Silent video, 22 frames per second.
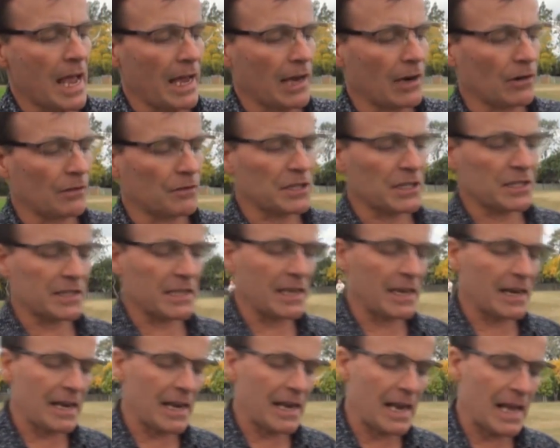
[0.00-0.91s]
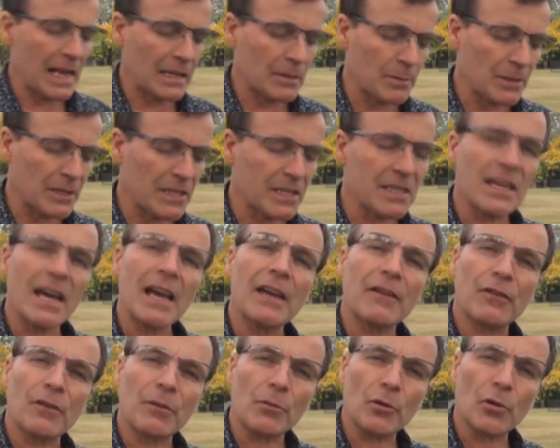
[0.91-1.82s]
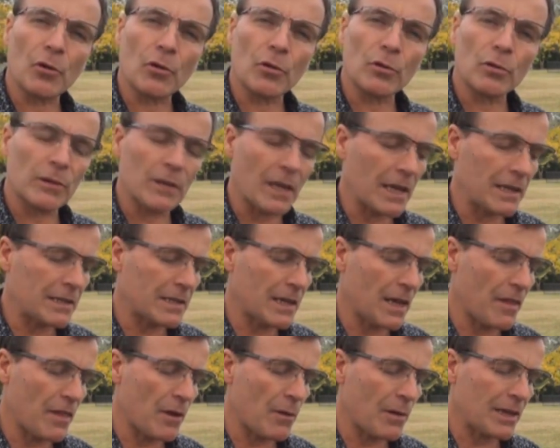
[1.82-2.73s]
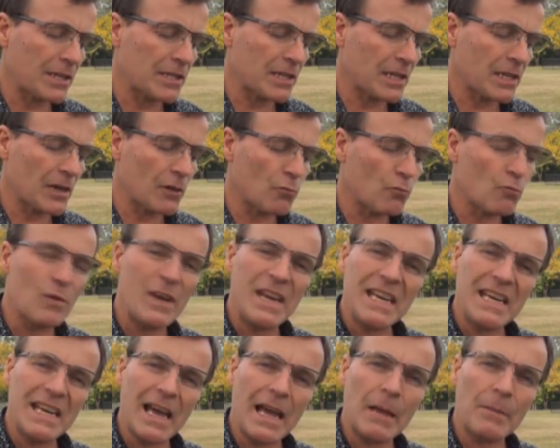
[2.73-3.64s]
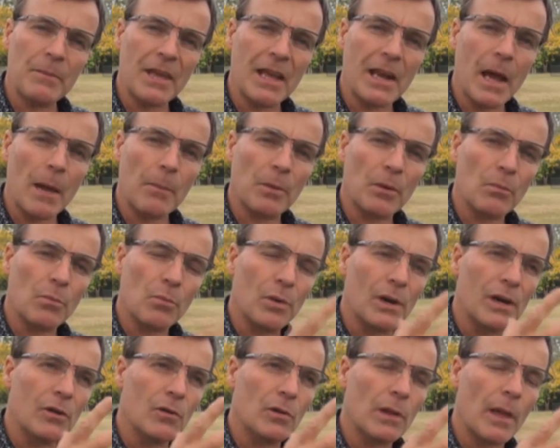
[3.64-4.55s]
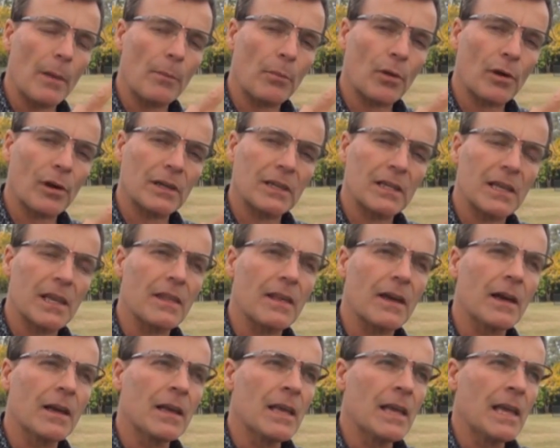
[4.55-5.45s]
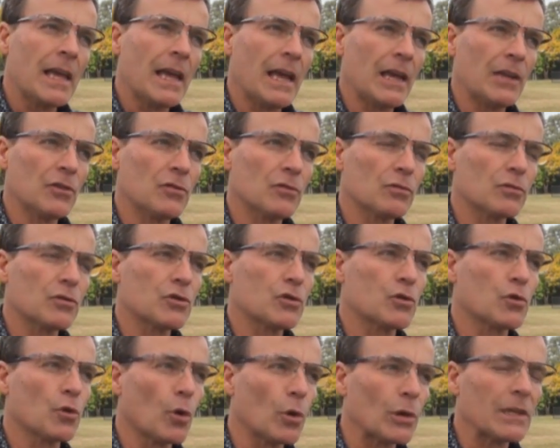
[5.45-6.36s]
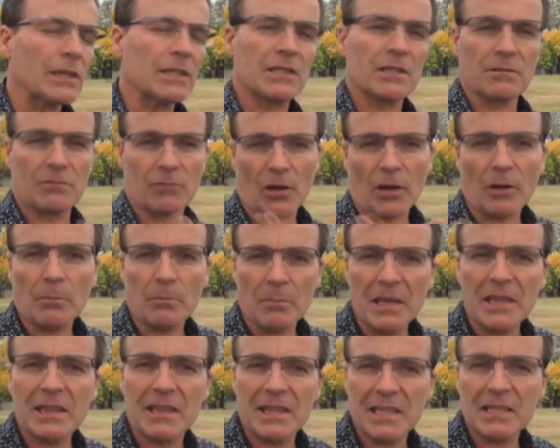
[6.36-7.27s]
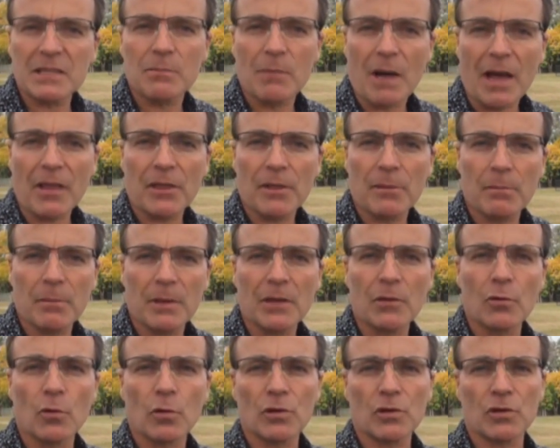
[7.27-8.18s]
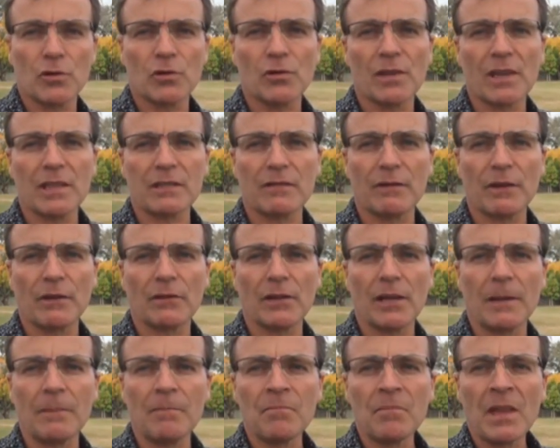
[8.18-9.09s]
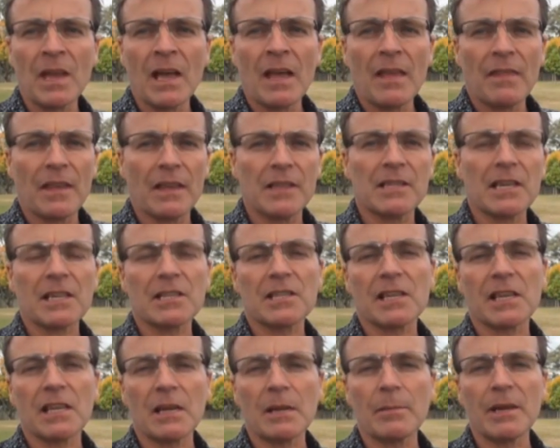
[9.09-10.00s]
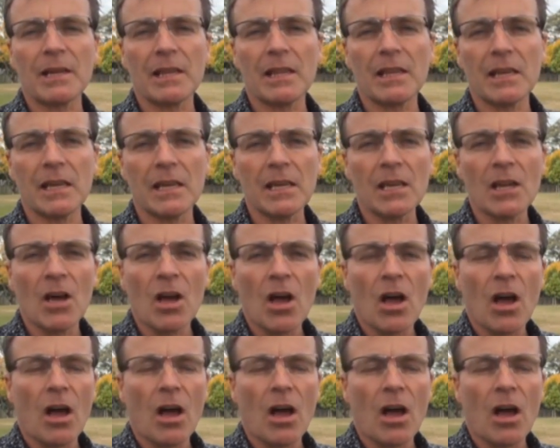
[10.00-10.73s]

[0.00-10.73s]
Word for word: and I've just seen an announcement today from Google that uh, they're actually going to rename that app and bring all that product together, and you'll shortly, like mid this month, mid August two thousand fifteen, there's actually going to be the